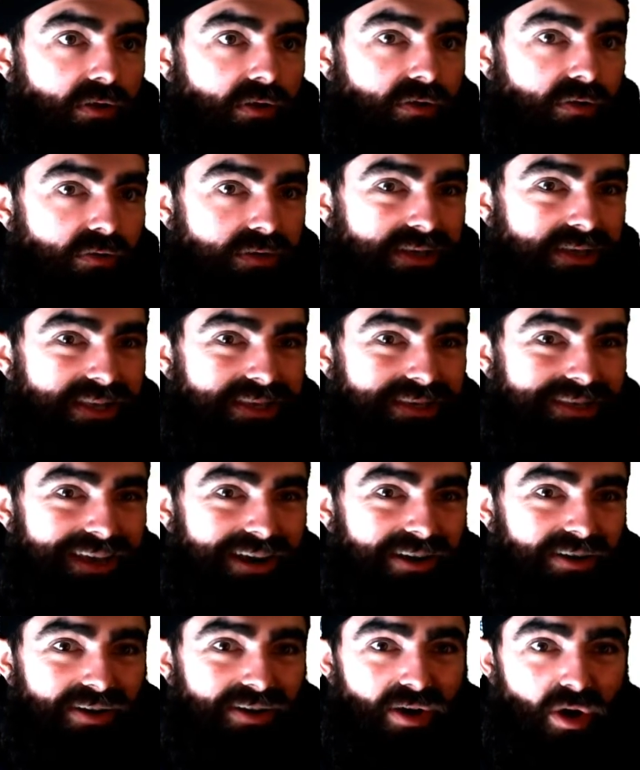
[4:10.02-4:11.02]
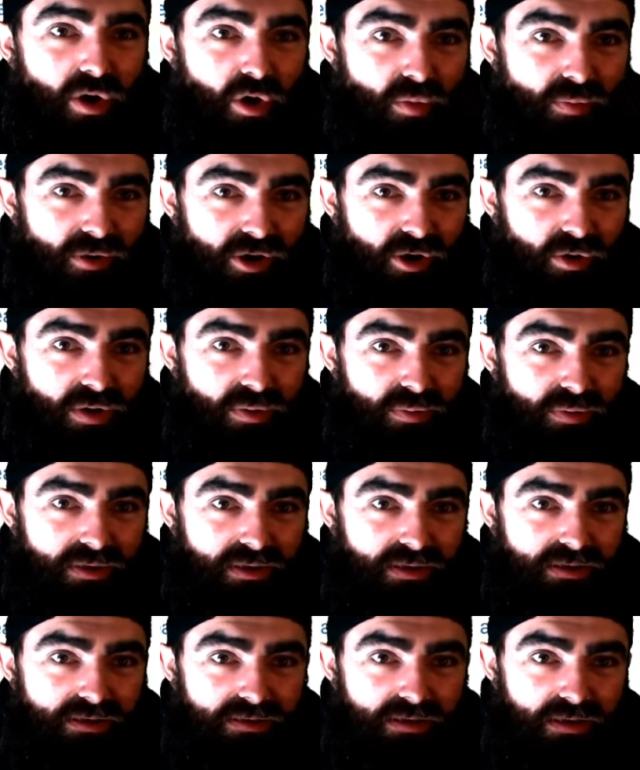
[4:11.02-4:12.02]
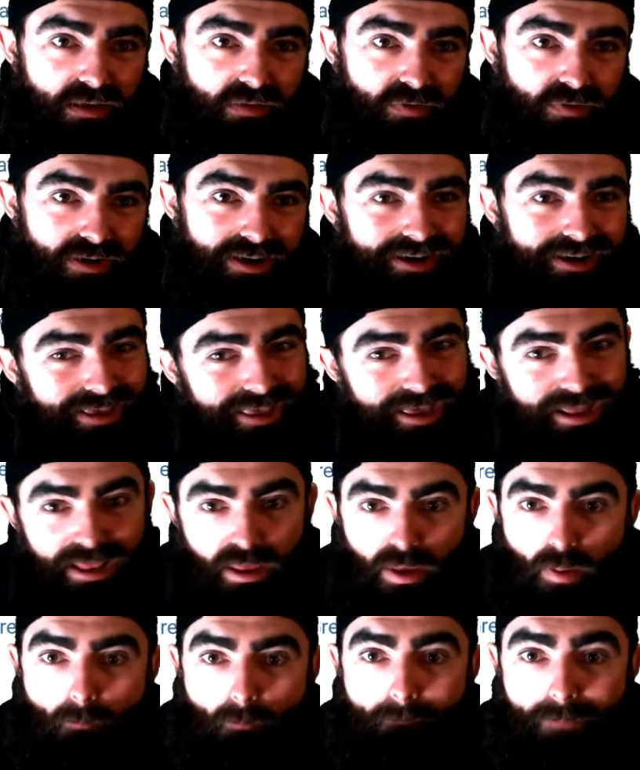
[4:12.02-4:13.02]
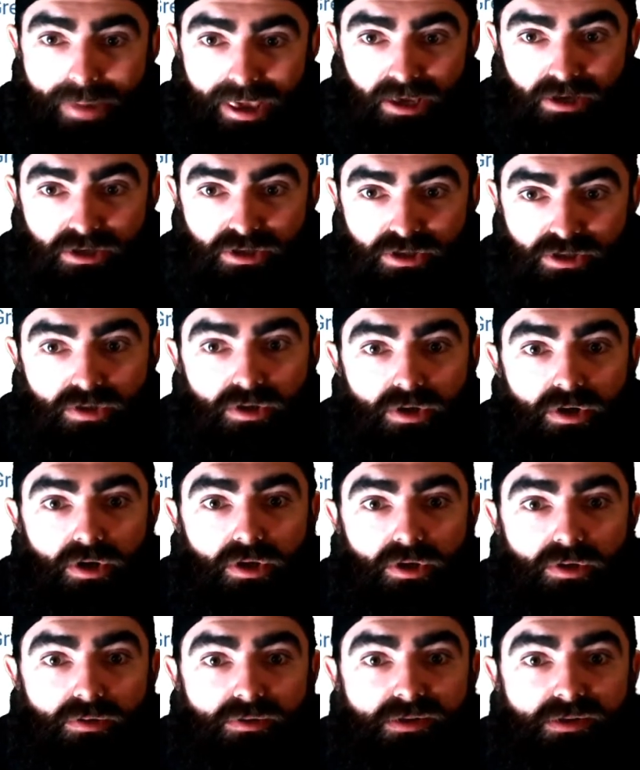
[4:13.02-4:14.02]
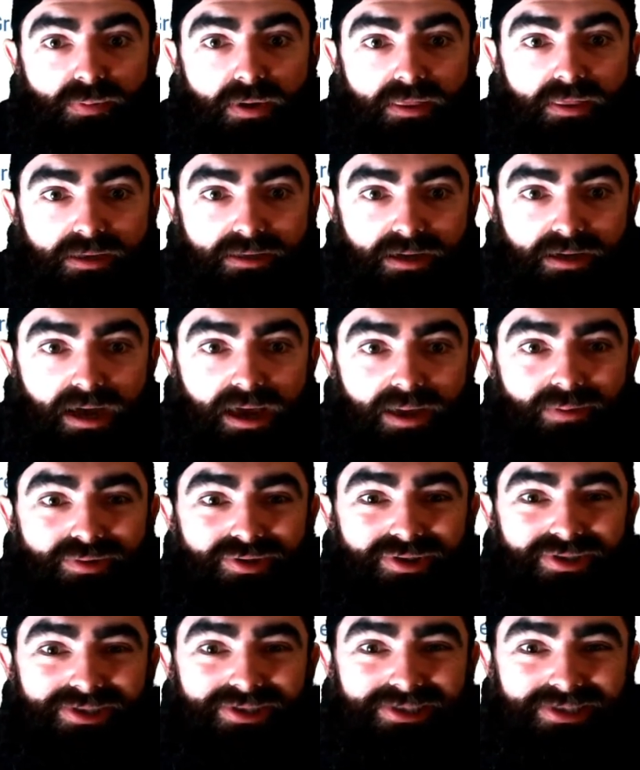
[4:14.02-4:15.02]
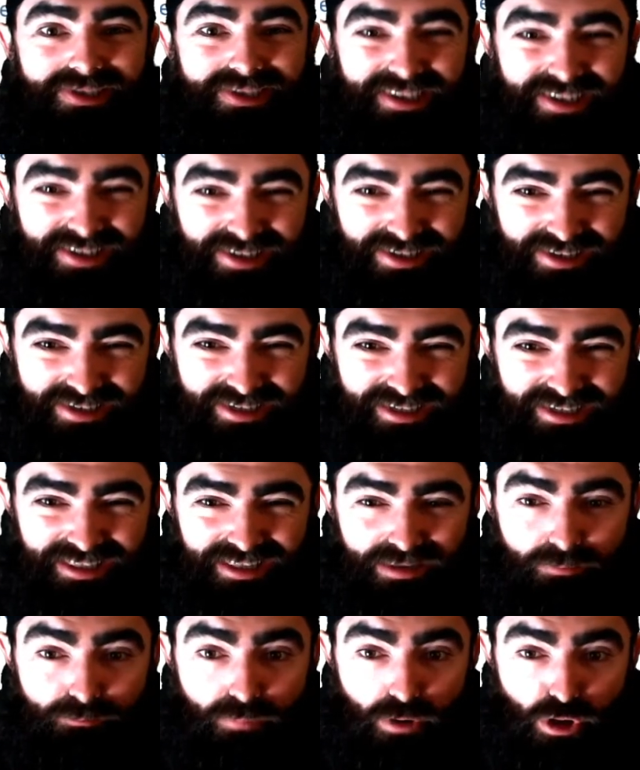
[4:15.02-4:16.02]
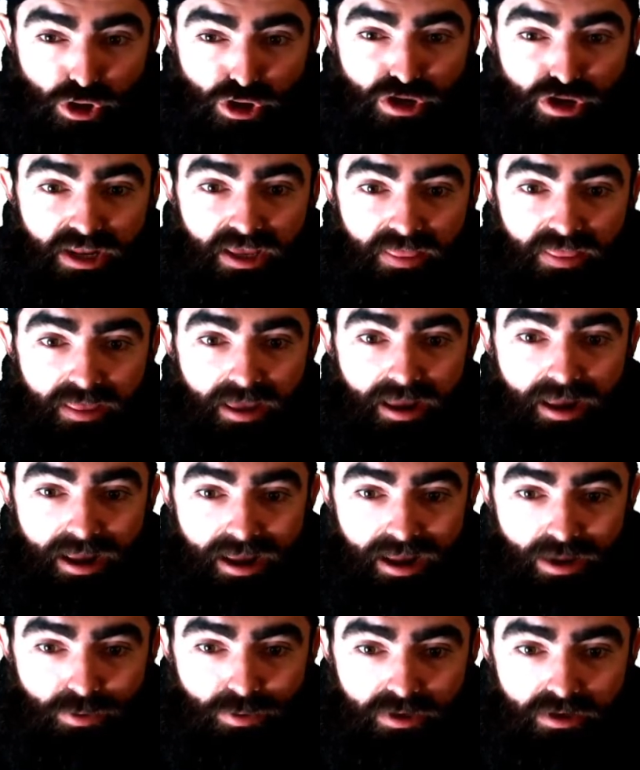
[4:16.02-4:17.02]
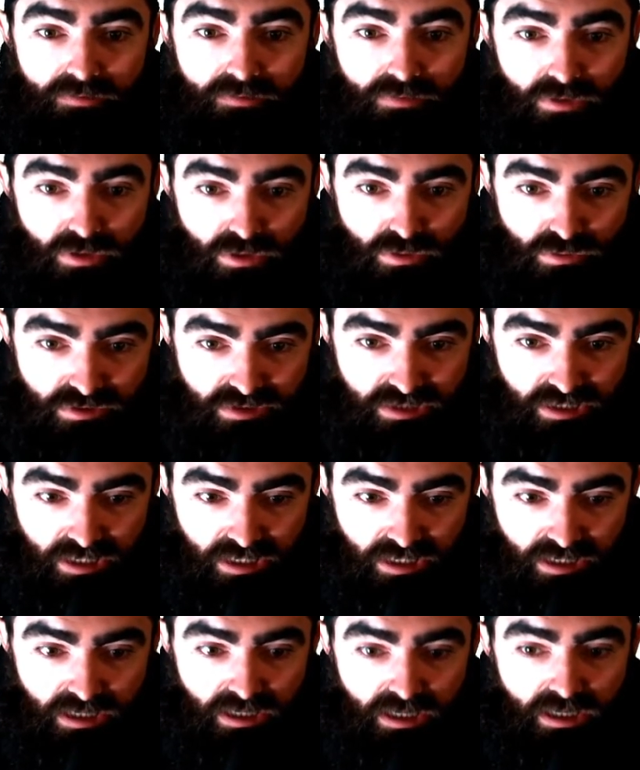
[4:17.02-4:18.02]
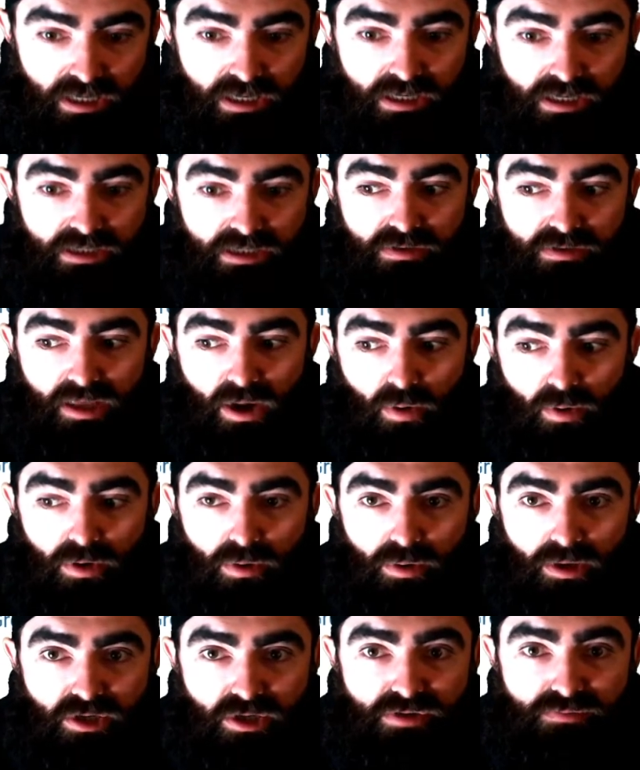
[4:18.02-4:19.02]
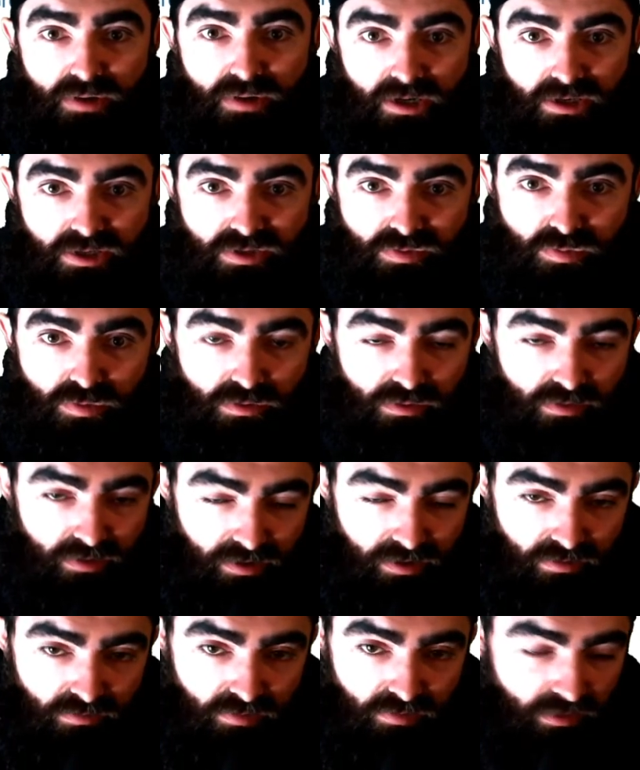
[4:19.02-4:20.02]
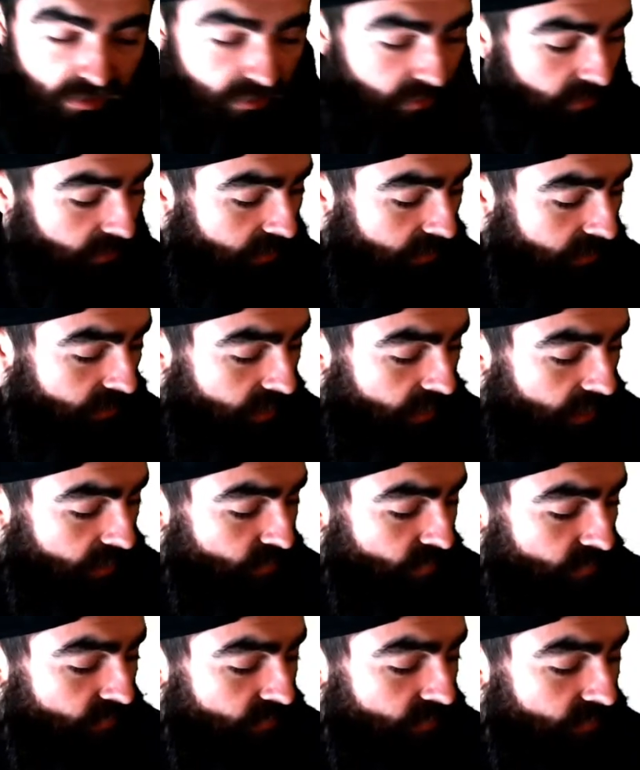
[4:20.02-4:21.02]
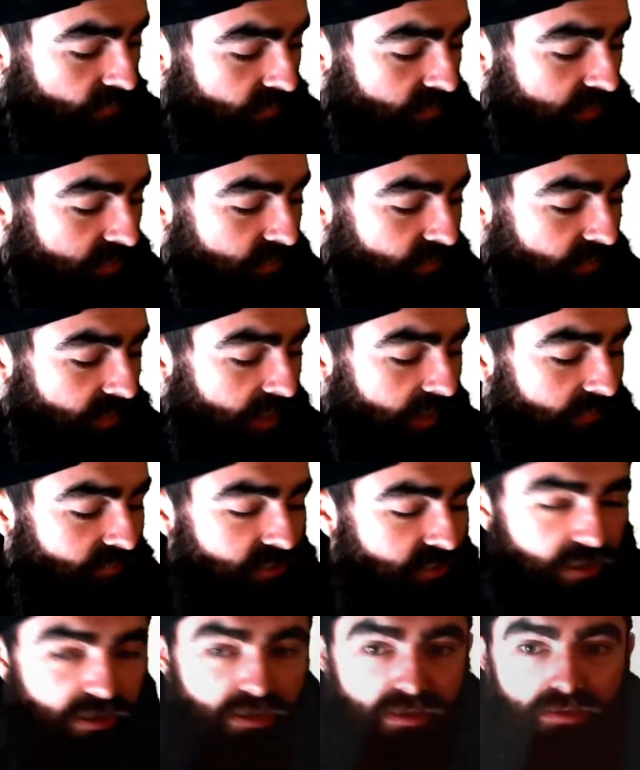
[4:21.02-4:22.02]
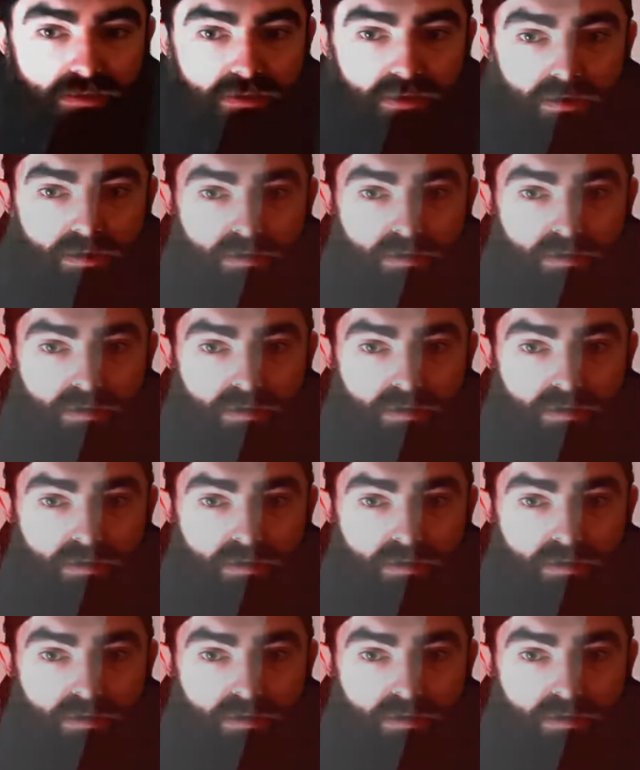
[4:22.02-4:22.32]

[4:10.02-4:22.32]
2 cents there on home equipment is if you're going to get it, make sure you spend the time to diligently burn in the habit of using it so that way you get your money's worth out of it. Okay, moving over to some live check-ins